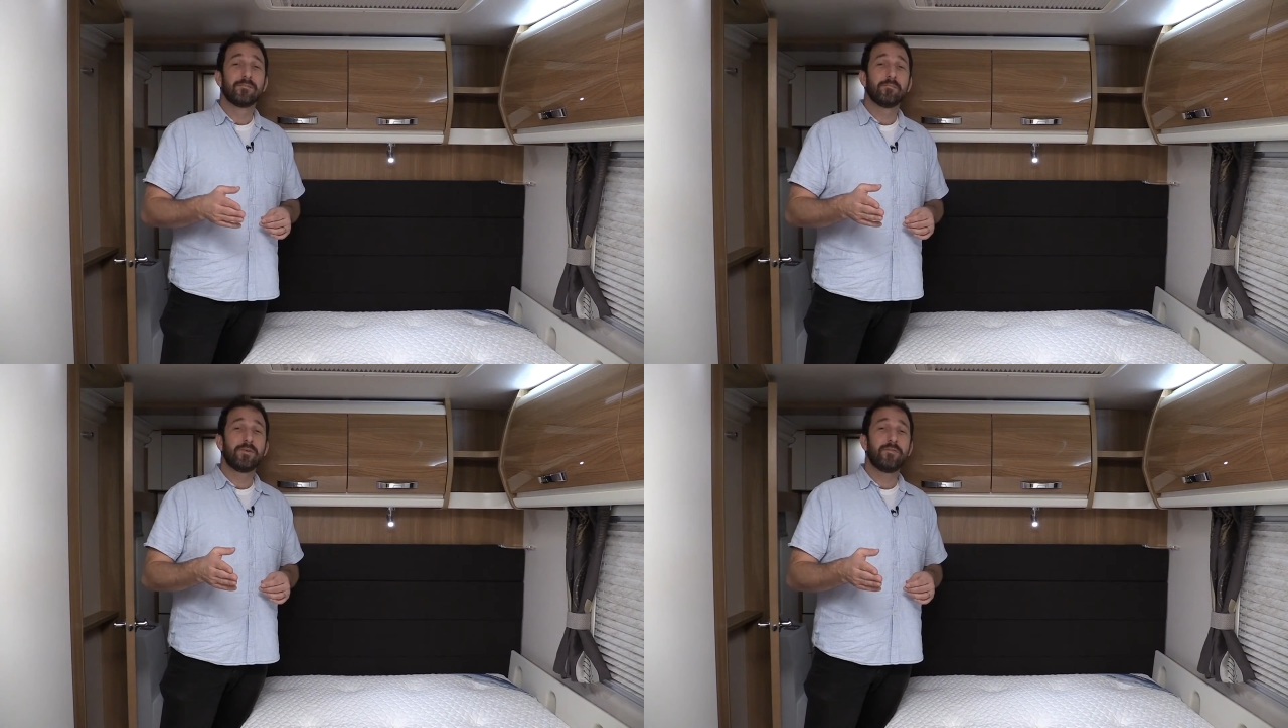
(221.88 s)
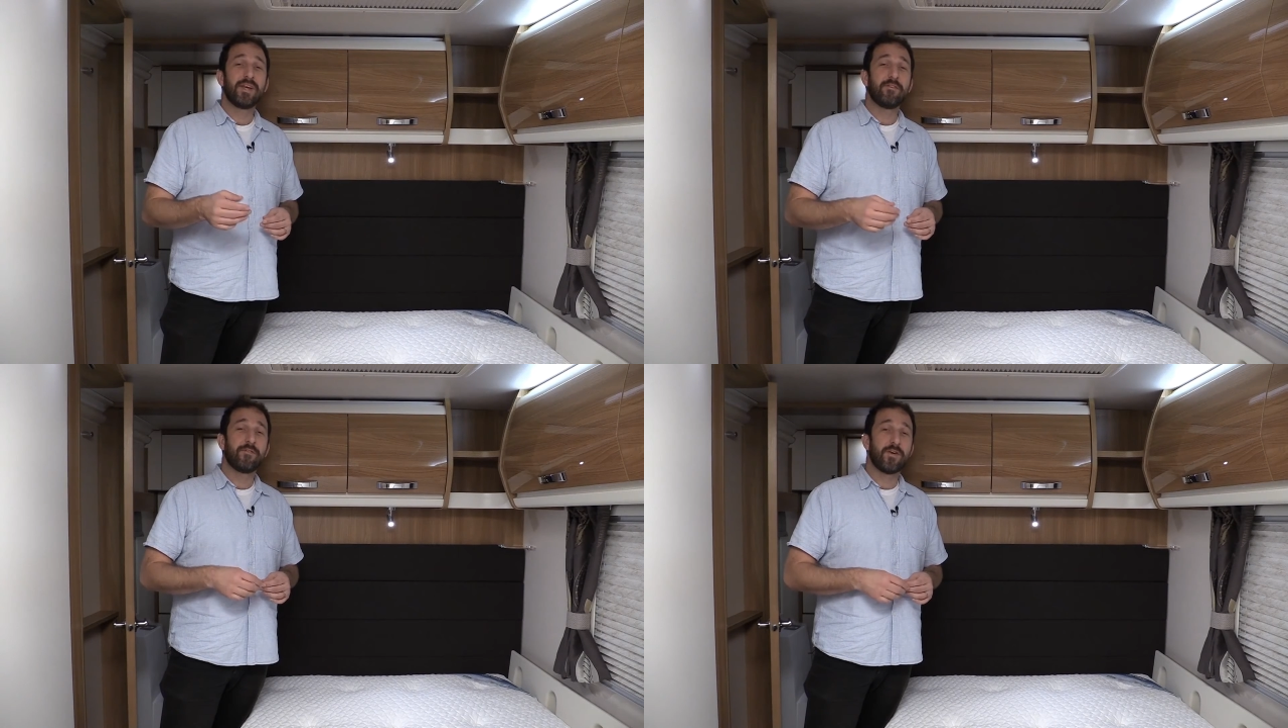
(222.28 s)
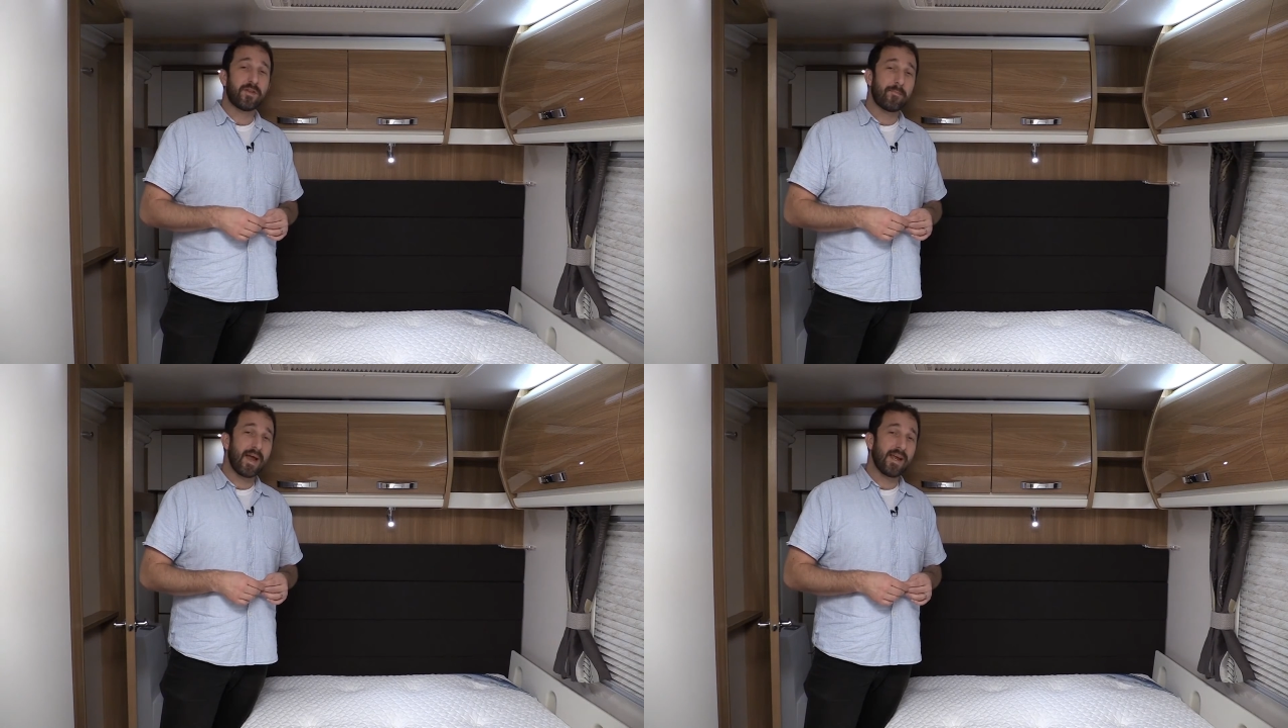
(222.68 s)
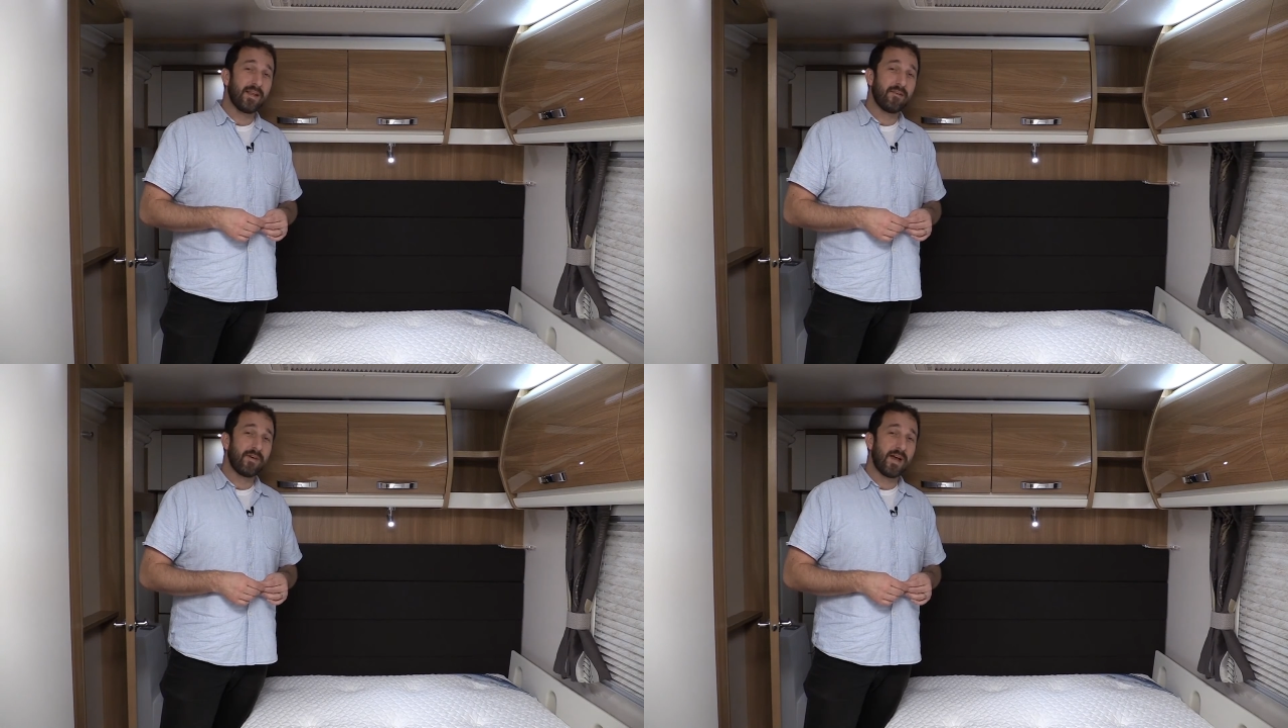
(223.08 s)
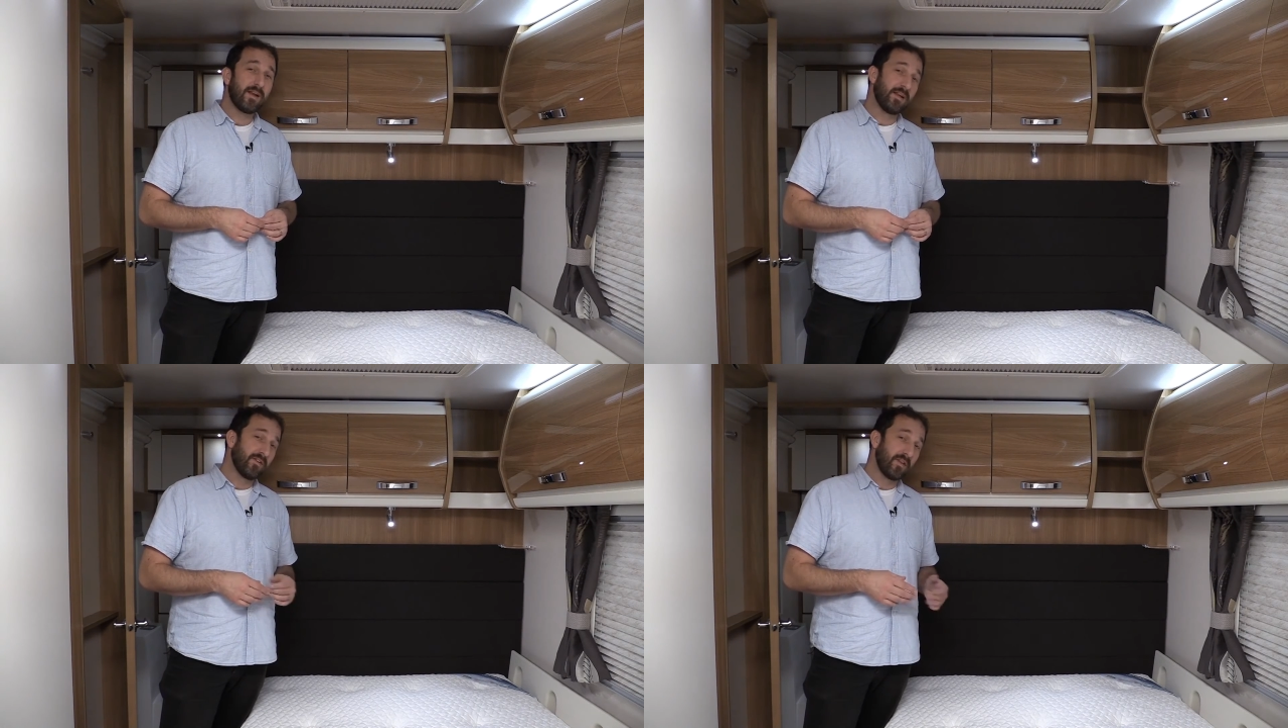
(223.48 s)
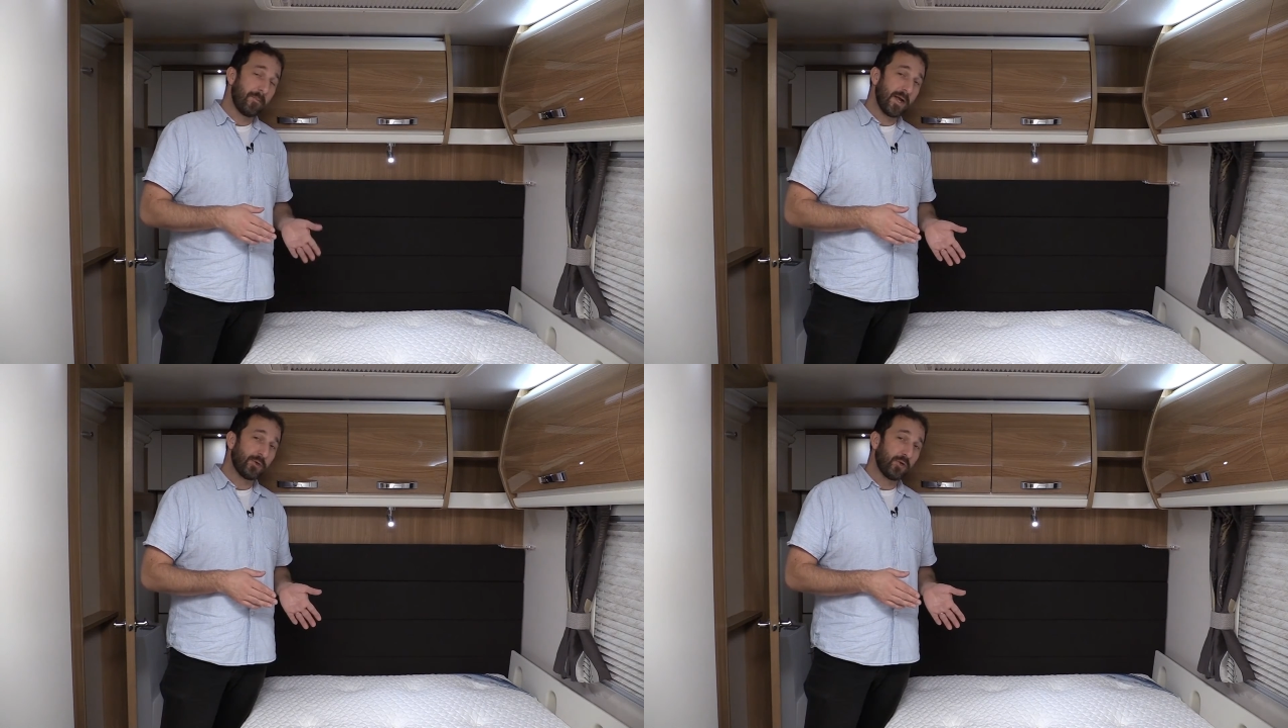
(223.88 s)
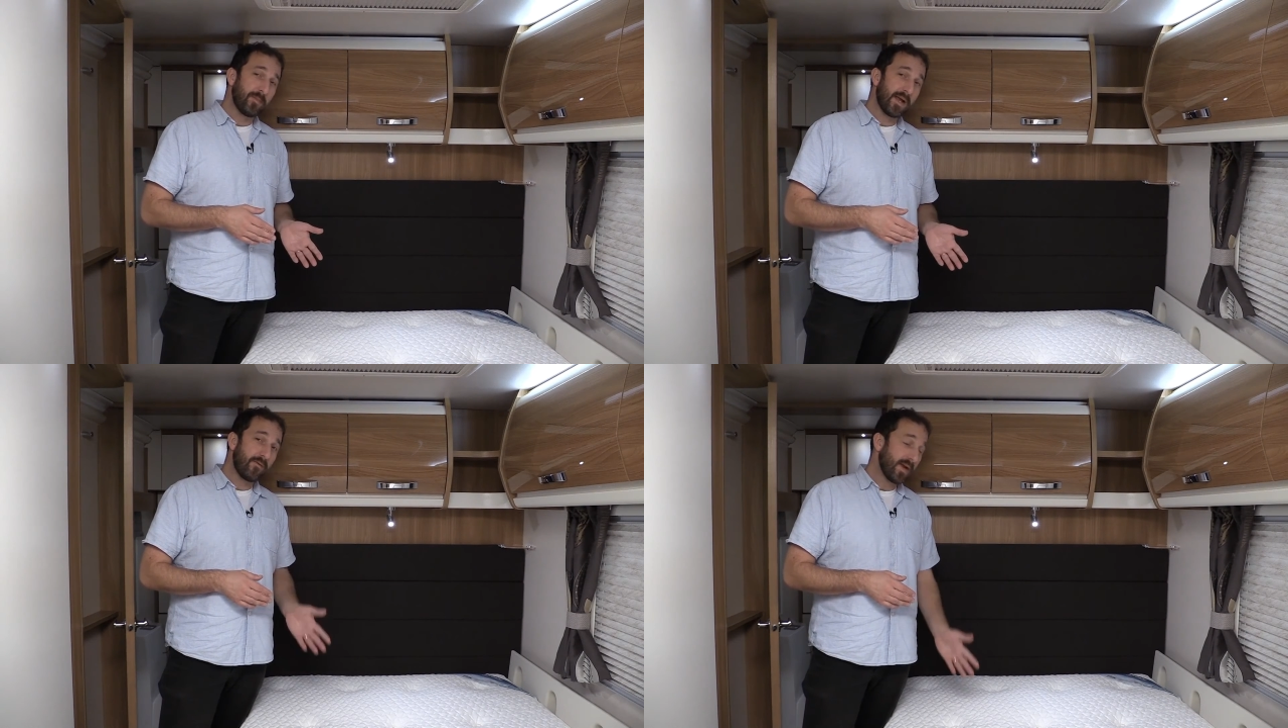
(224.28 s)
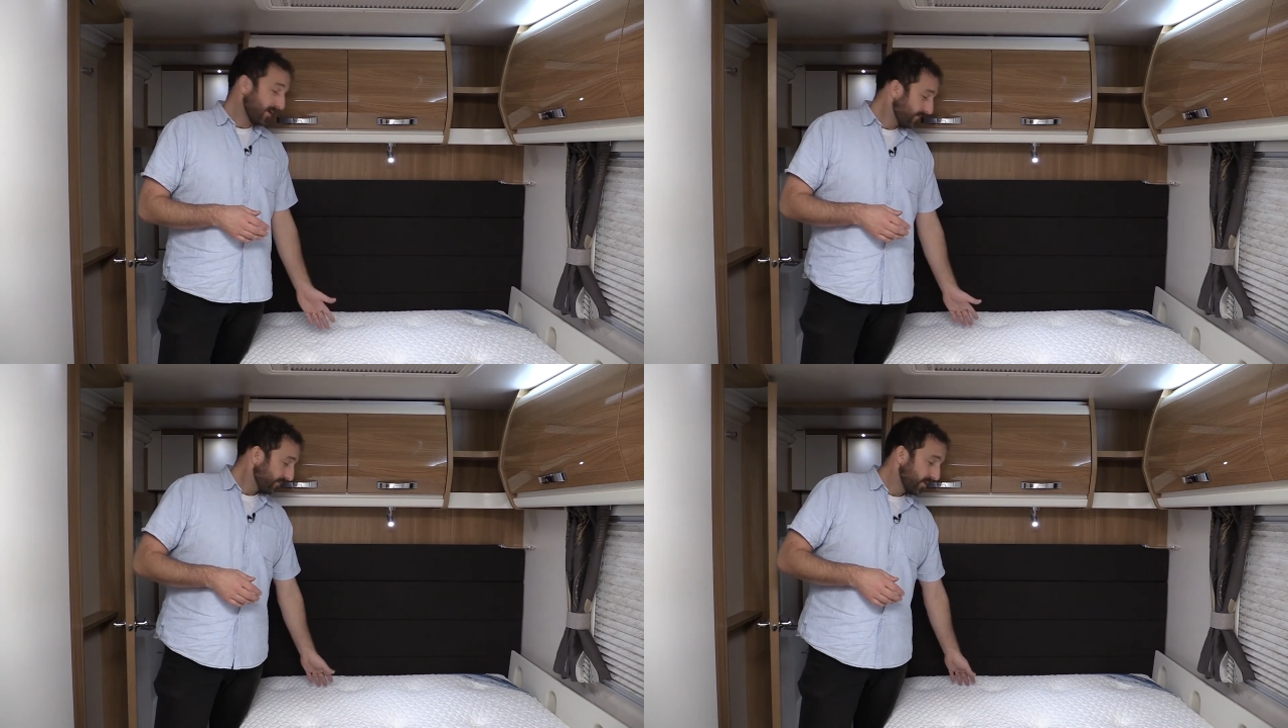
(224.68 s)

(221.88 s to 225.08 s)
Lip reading: Moving further back in the van into the bedroom area,